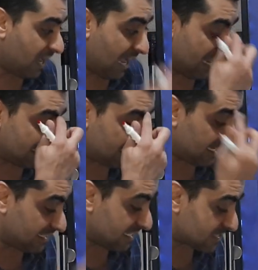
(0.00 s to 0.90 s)
And
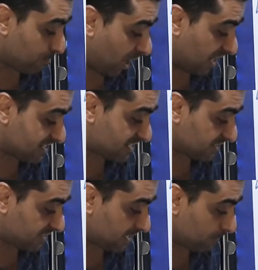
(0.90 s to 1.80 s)
this
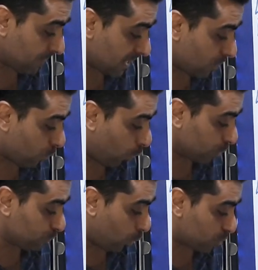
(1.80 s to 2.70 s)
Marseille team
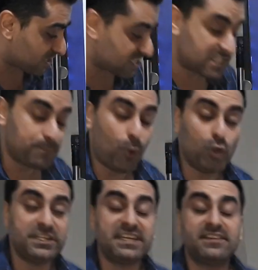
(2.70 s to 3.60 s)
won versus
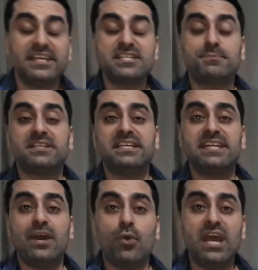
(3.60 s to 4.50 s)
Sporting Lisbon
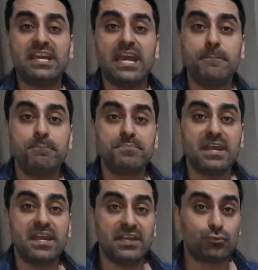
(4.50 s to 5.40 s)
in away game
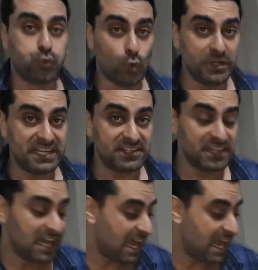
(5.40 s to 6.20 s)
2-0.